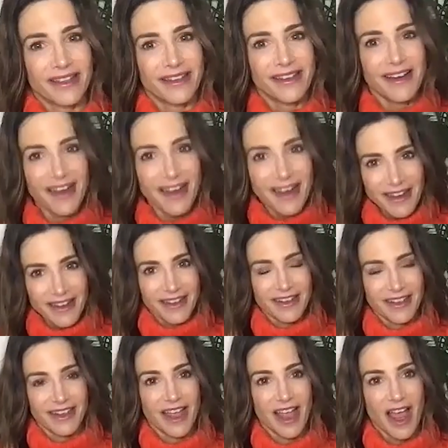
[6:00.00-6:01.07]
God. would do that
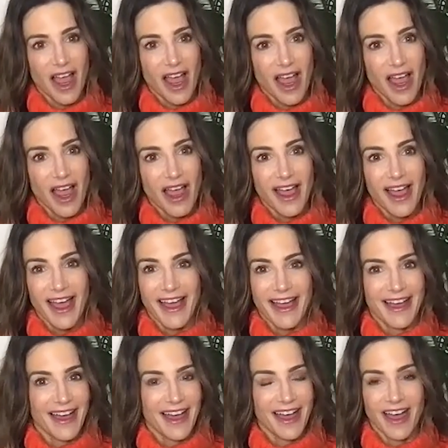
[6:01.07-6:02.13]
today.
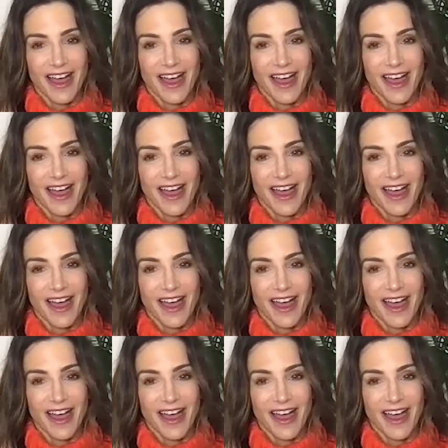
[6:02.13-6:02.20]
But